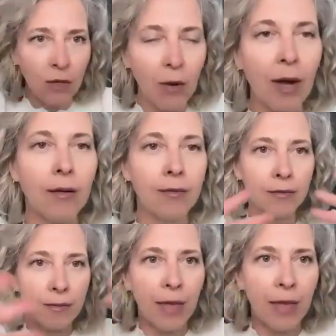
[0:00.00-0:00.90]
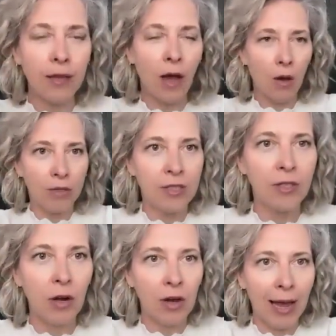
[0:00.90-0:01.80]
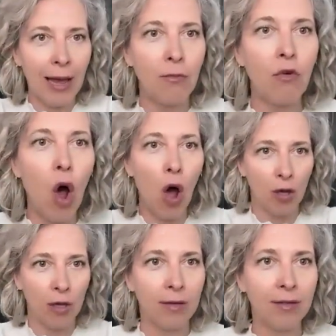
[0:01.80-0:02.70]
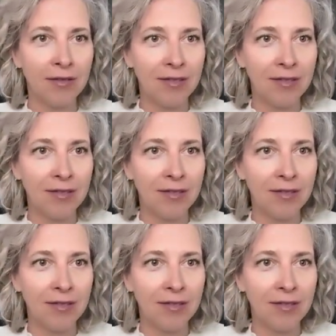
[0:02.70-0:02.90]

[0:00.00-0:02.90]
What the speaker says: you were like, no, it's not okay, I'm wrong.